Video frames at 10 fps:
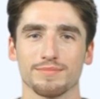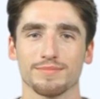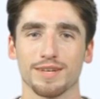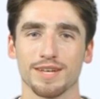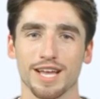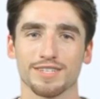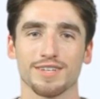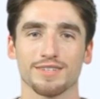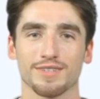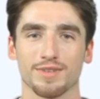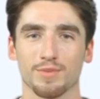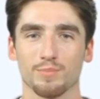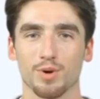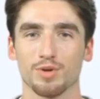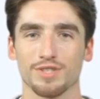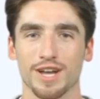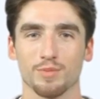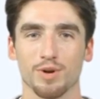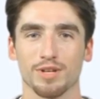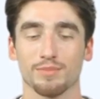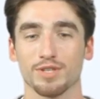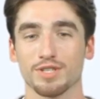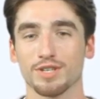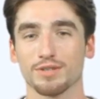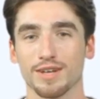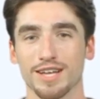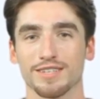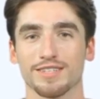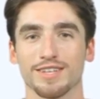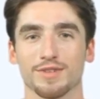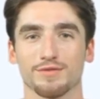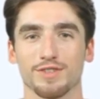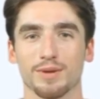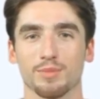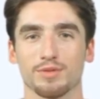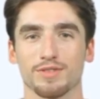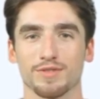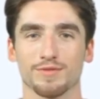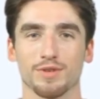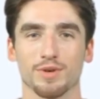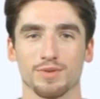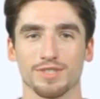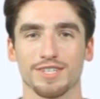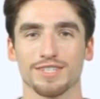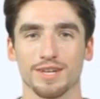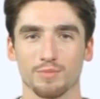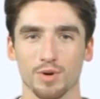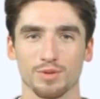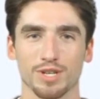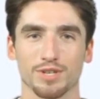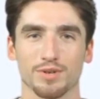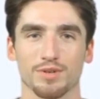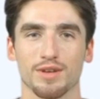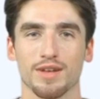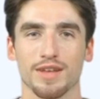In essence, we are separating the heat and steam vapors from your existing water heater